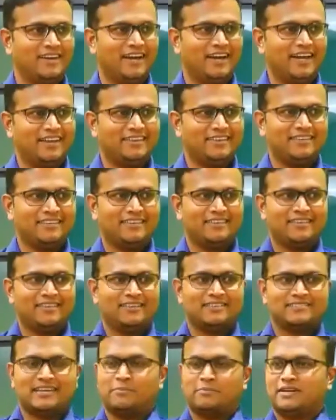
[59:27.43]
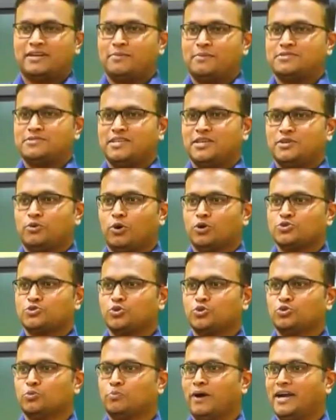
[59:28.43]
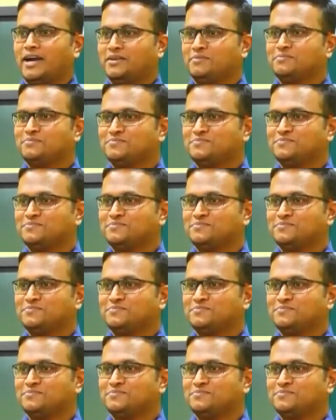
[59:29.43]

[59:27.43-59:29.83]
and sometimes he goes to Dubai.